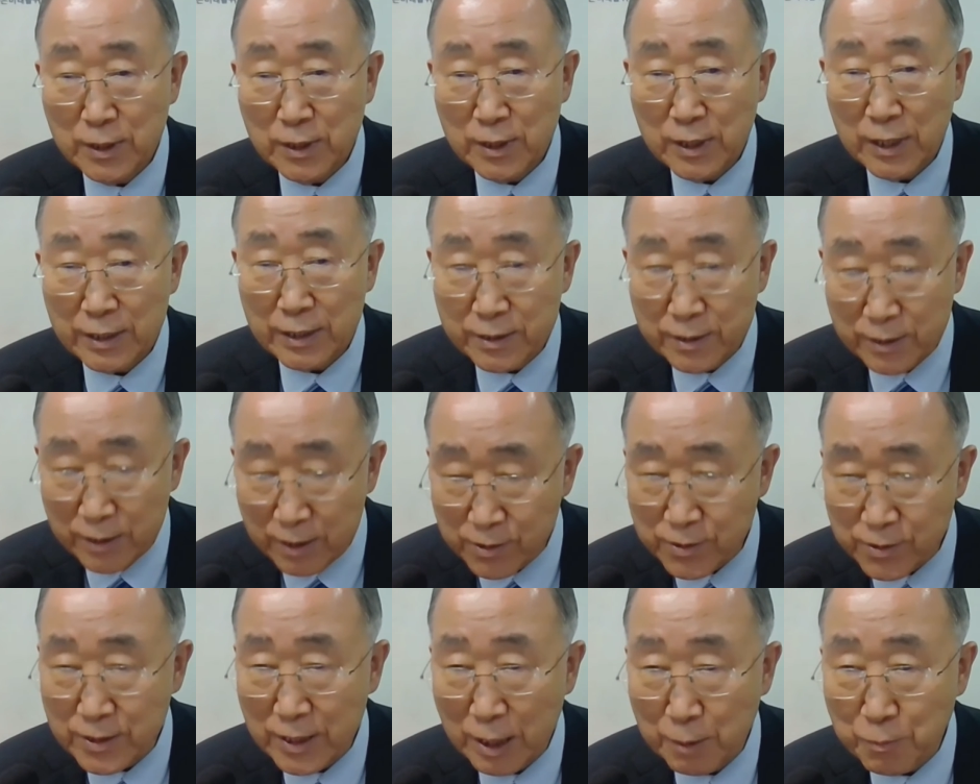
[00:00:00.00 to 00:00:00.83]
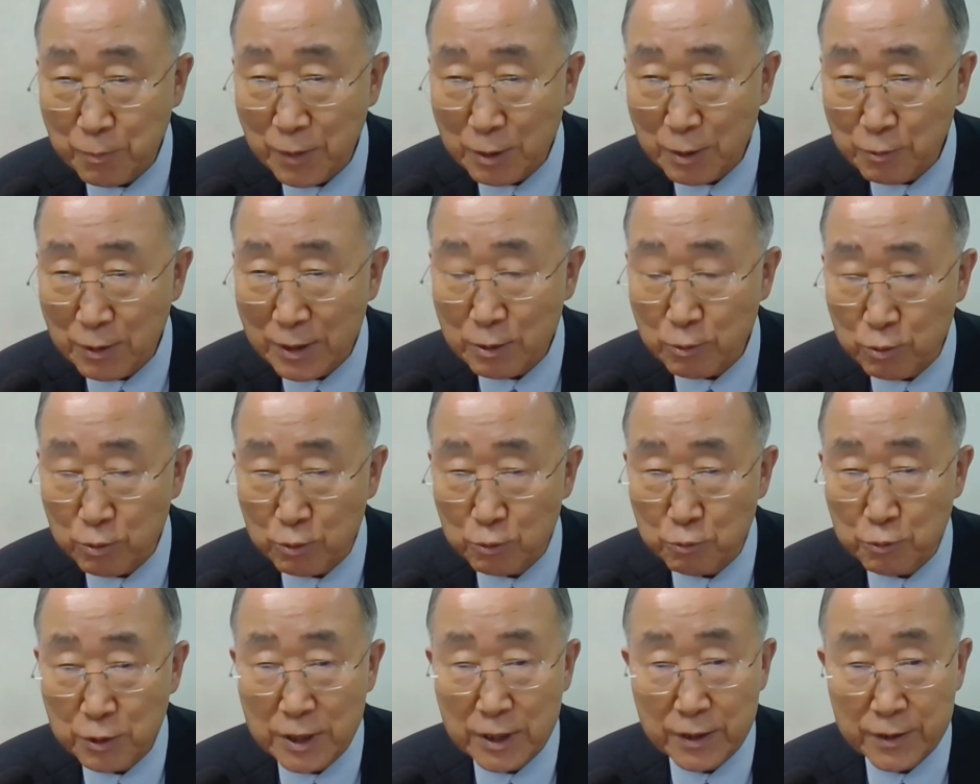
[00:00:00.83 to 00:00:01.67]
At this time, I'd like to
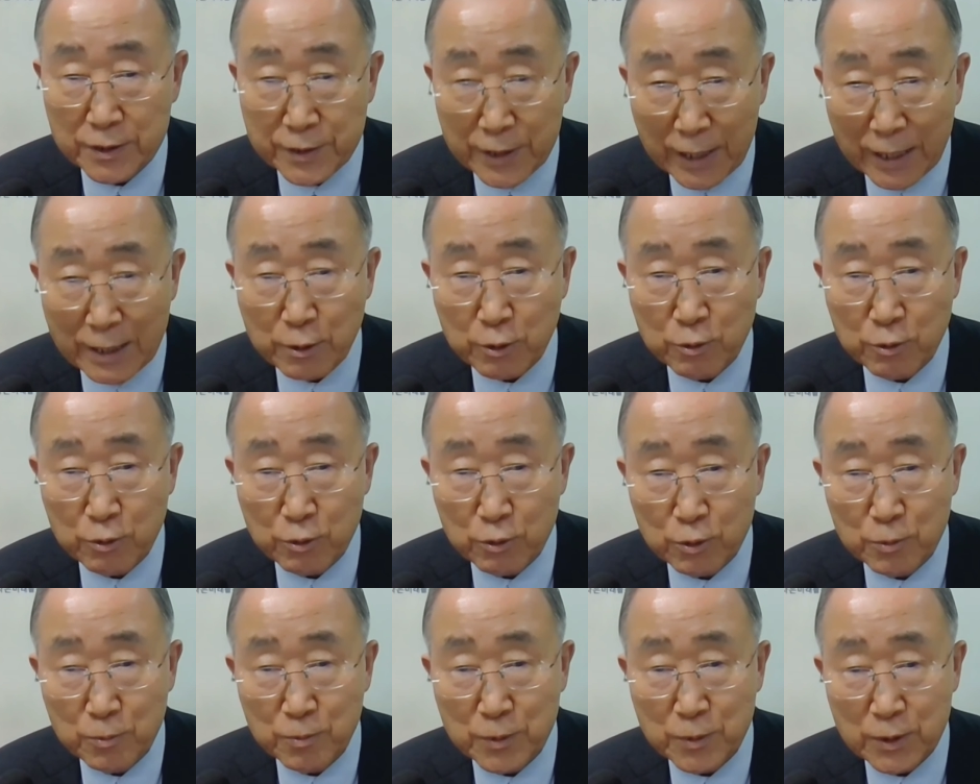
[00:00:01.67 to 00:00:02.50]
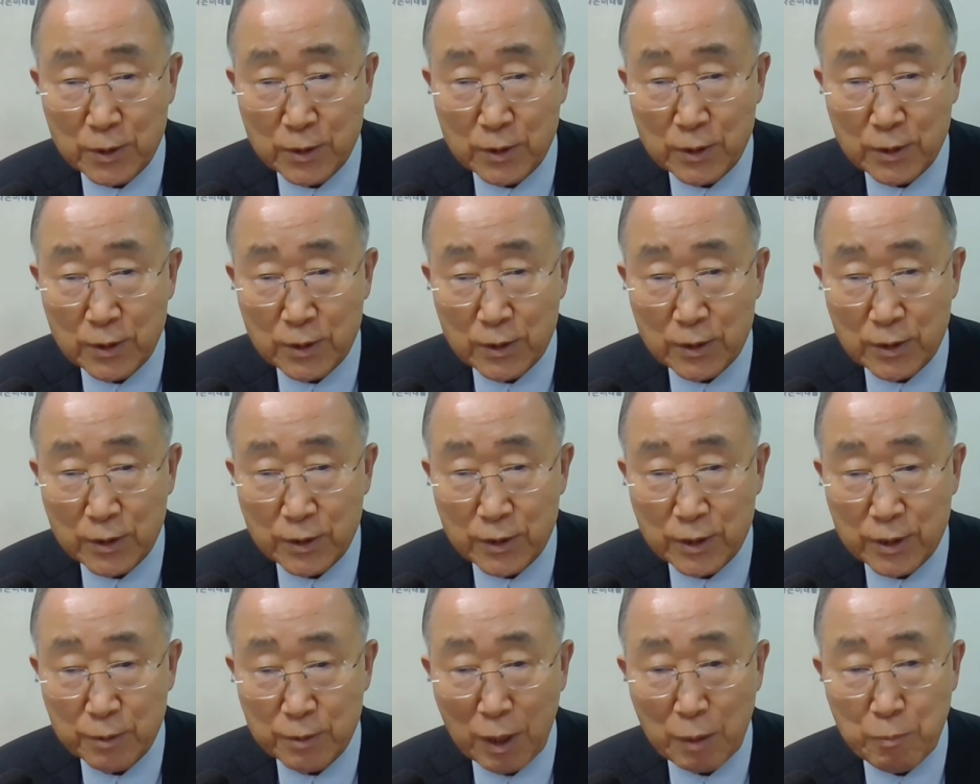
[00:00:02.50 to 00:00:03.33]
really thank you,
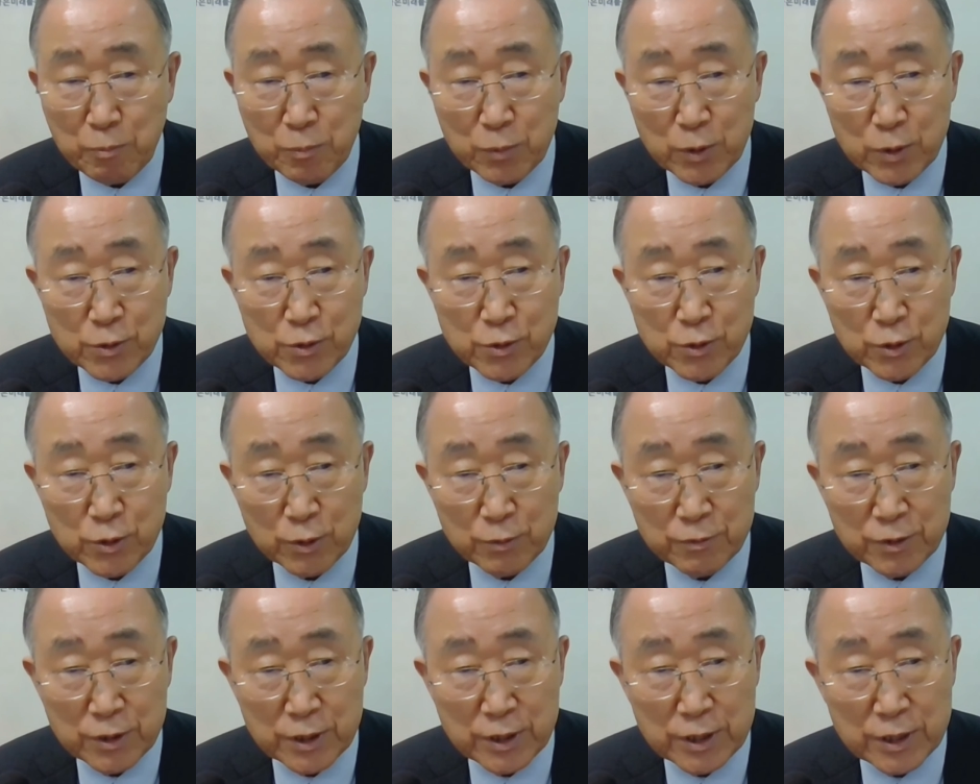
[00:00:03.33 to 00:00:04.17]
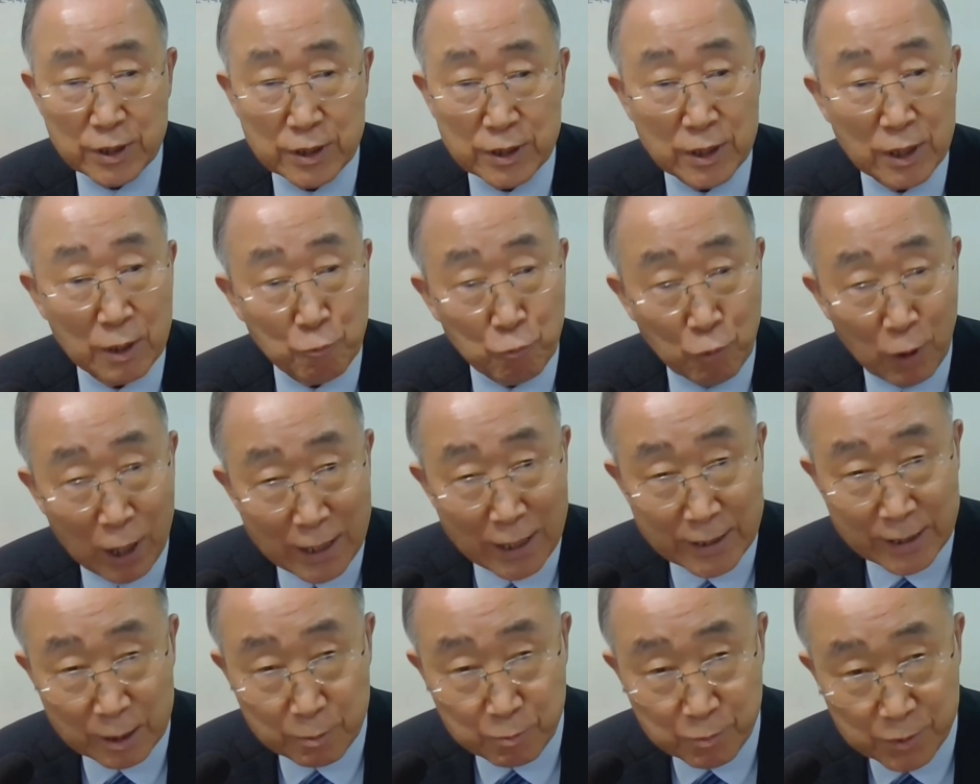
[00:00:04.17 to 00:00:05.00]
the members of the
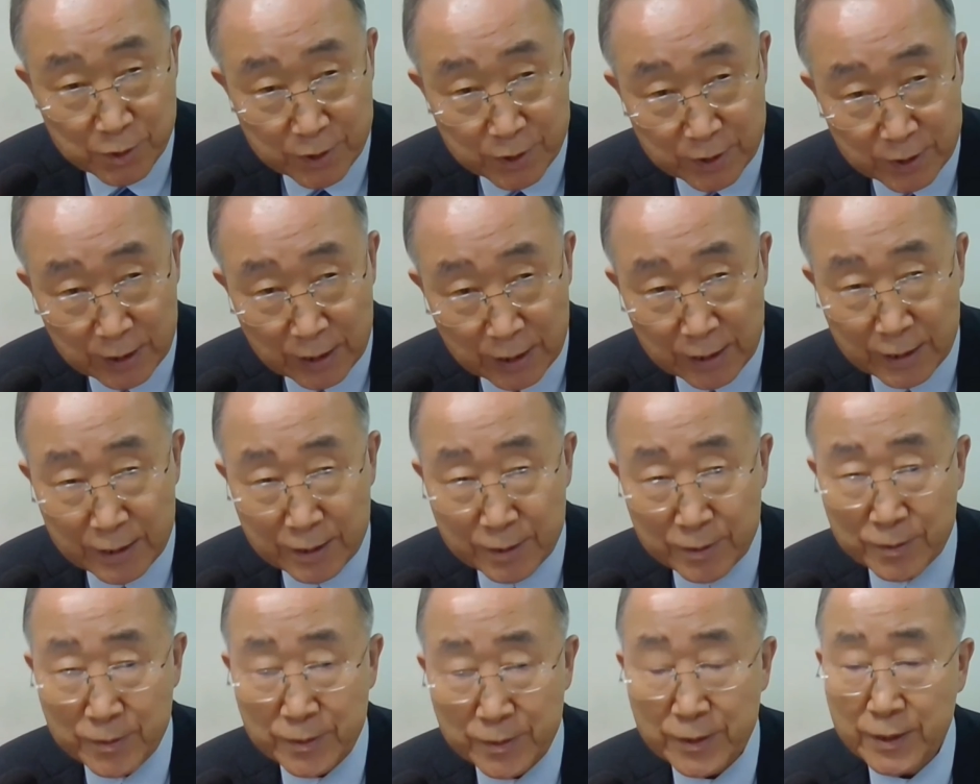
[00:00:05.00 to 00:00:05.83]
YMCA.